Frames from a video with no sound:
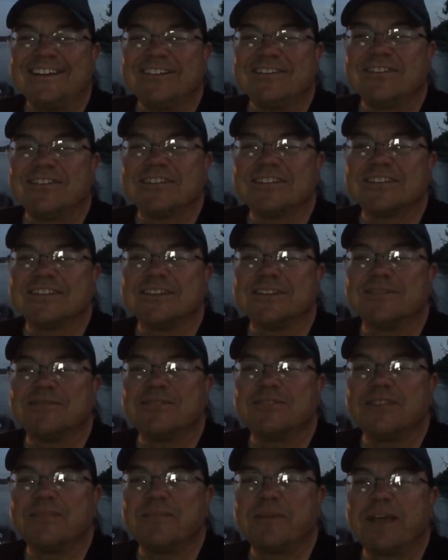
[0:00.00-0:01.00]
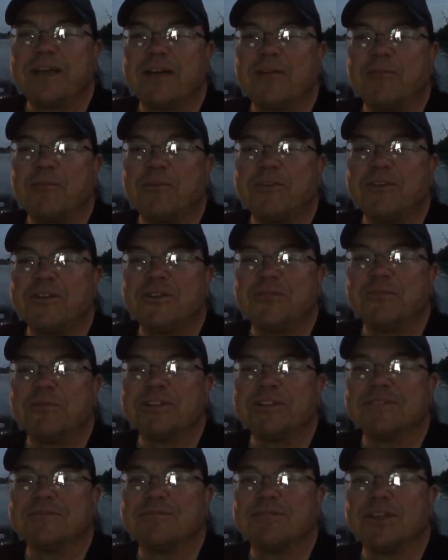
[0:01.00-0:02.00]
Drunk's gonna flip out wondering
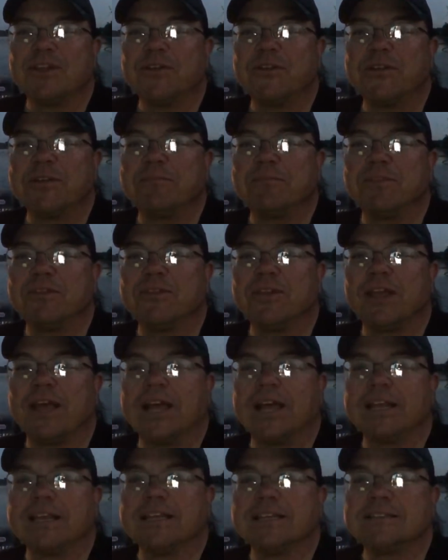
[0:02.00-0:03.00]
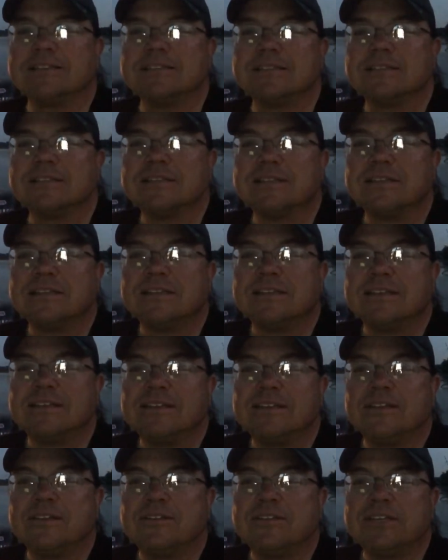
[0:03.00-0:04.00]
what the floating blue light is.
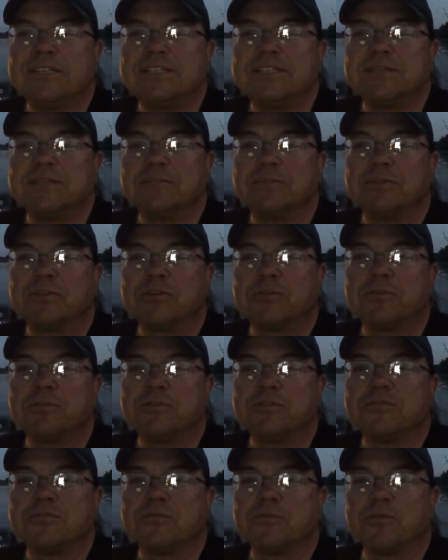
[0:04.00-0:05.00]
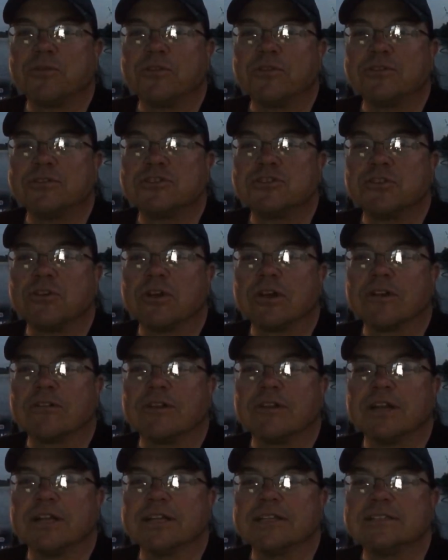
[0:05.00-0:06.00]
You need some purples for your shark
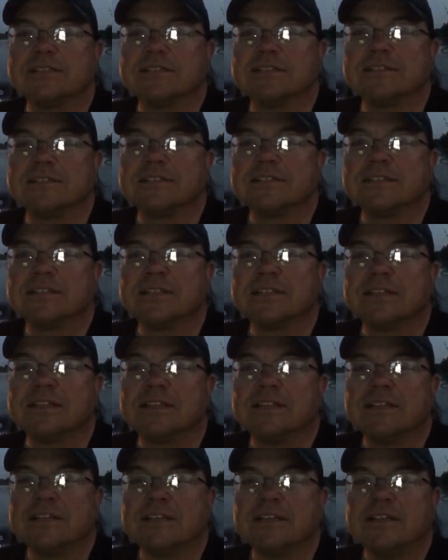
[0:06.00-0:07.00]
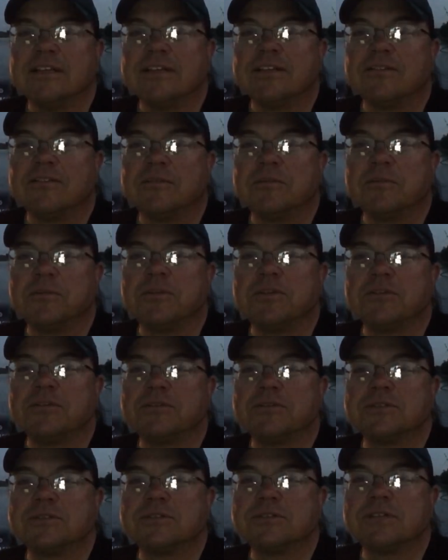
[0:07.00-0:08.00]
rigs. Yeah,
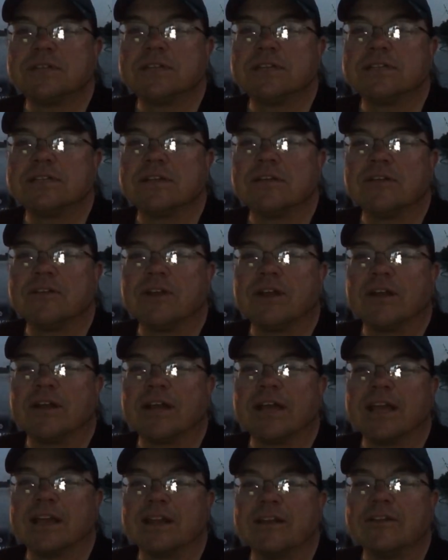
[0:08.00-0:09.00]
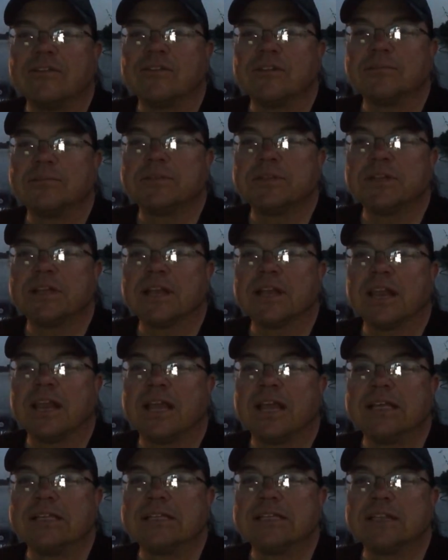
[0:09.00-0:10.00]
Whisker Sitx on our guided trips and the
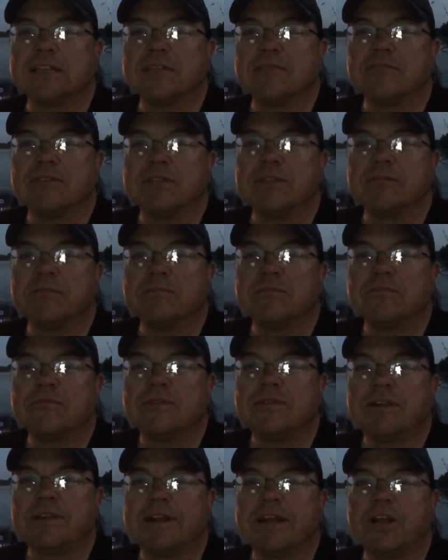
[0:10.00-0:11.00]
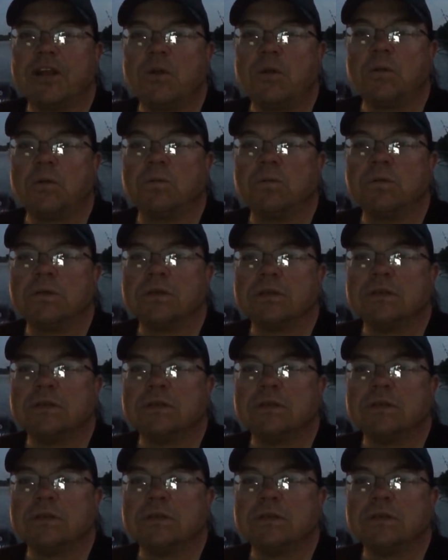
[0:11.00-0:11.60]
clients love them. Very cool.